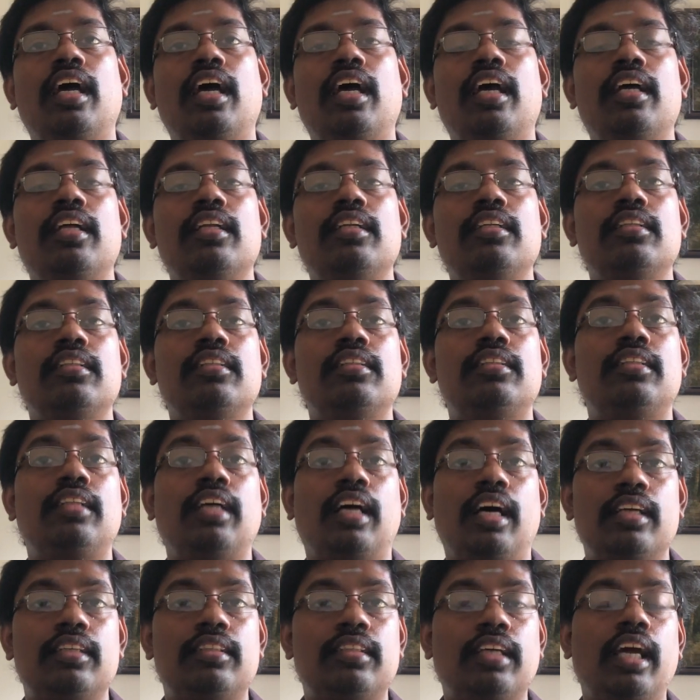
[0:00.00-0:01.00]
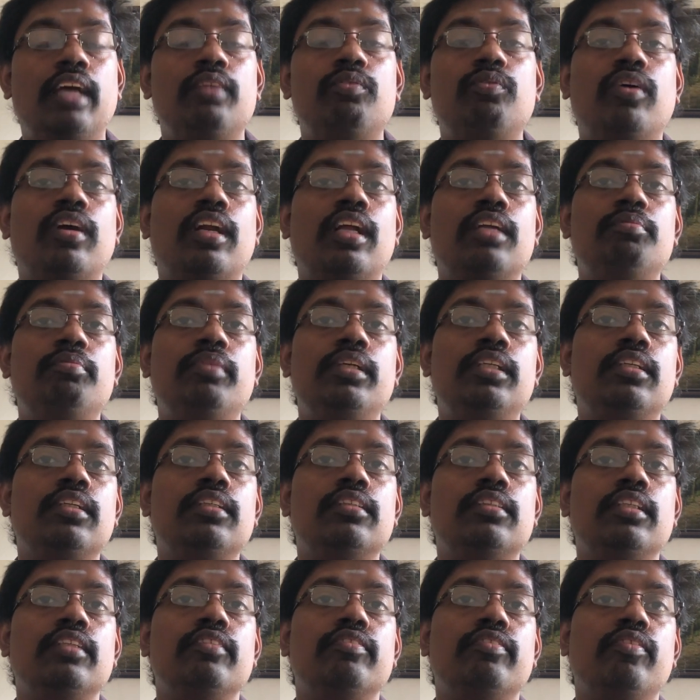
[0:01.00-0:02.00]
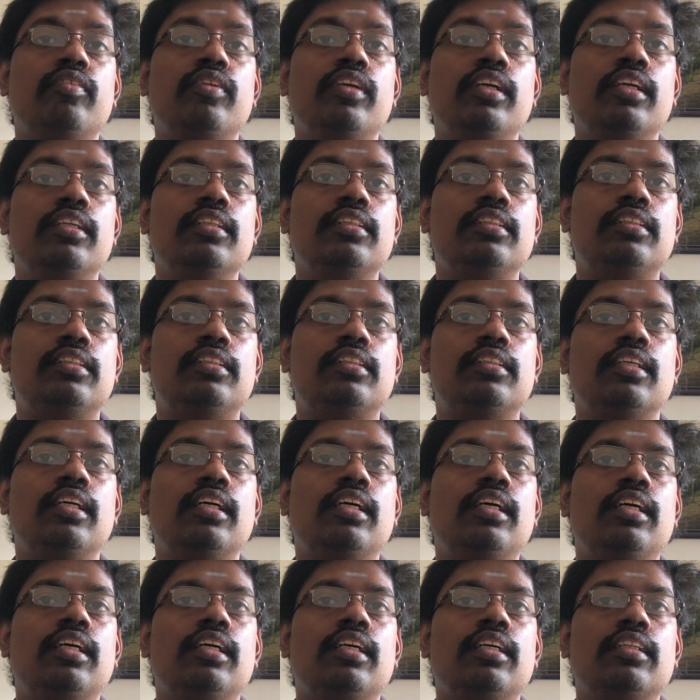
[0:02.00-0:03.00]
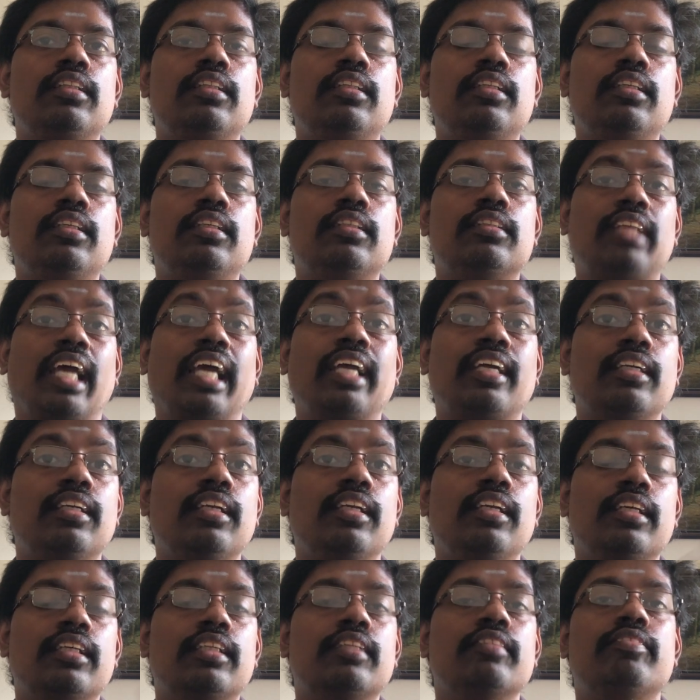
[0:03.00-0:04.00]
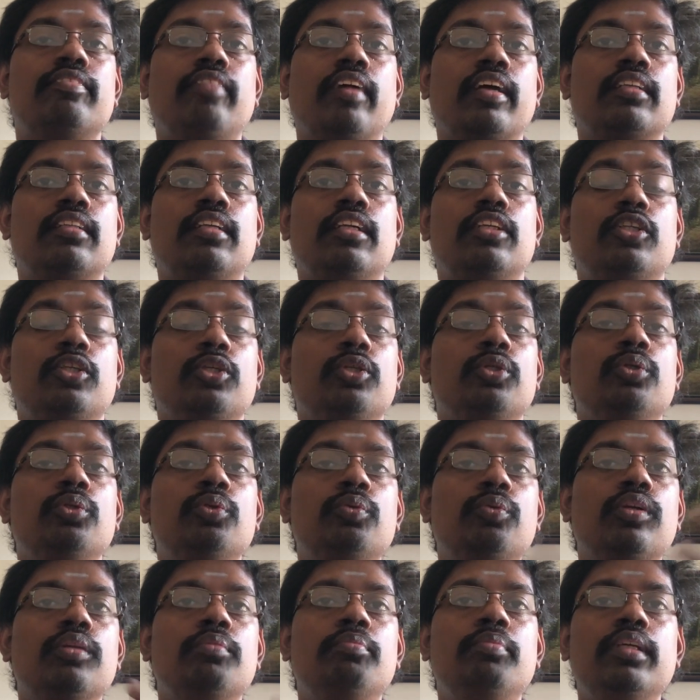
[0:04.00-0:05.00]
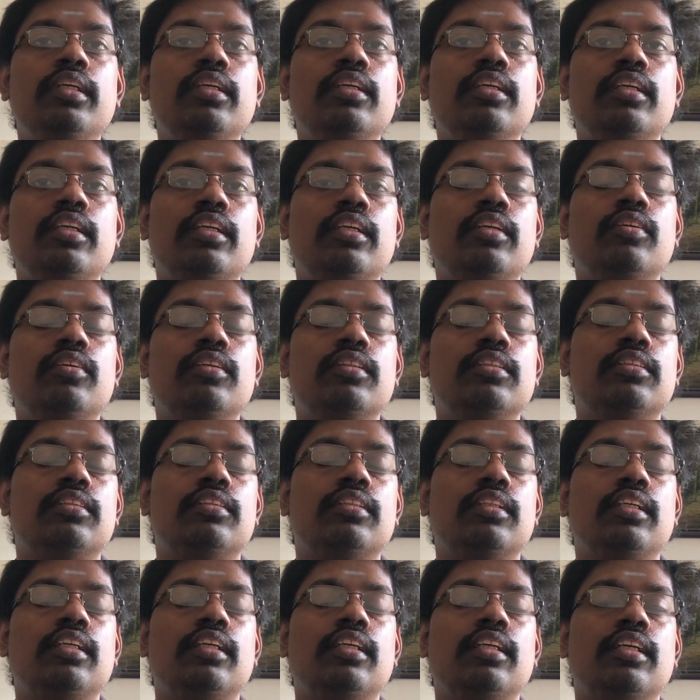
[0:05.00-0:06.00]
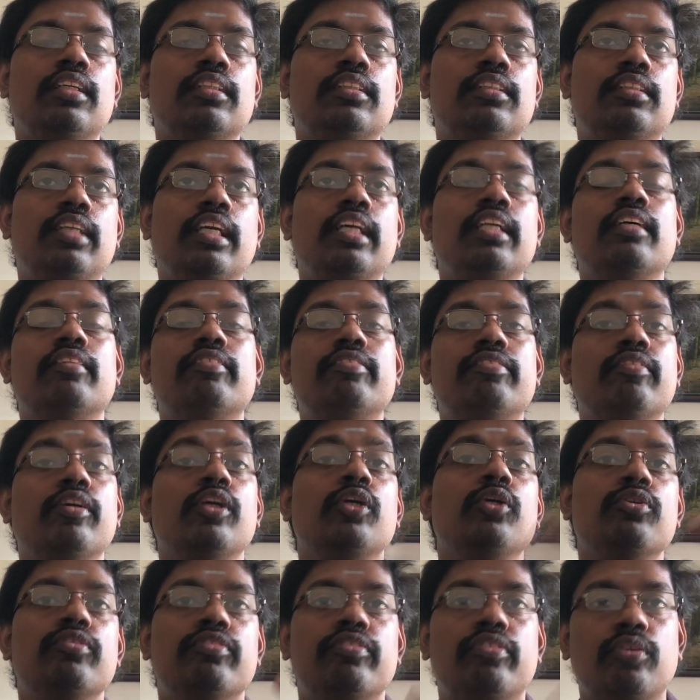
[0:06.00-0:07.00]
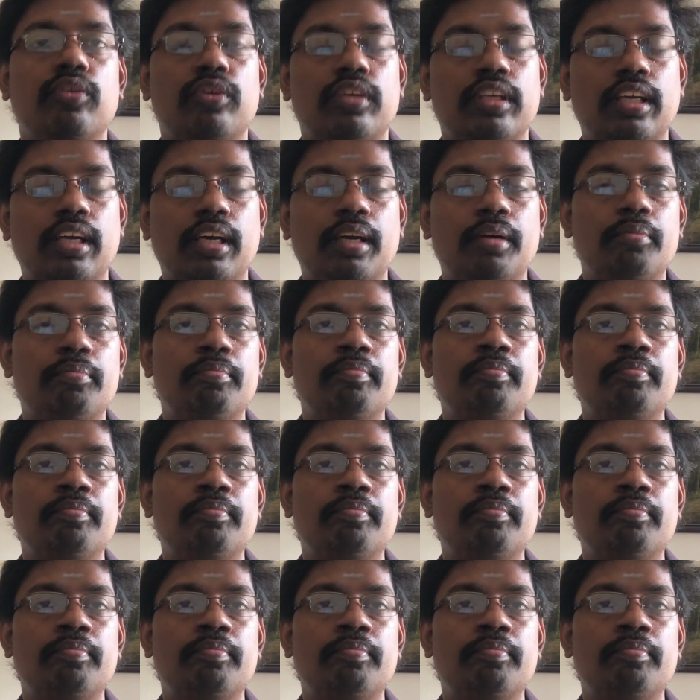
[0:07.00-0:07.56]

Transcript: and that environment is influence the psychedelic effect, that you will be, is in a state of euphoria.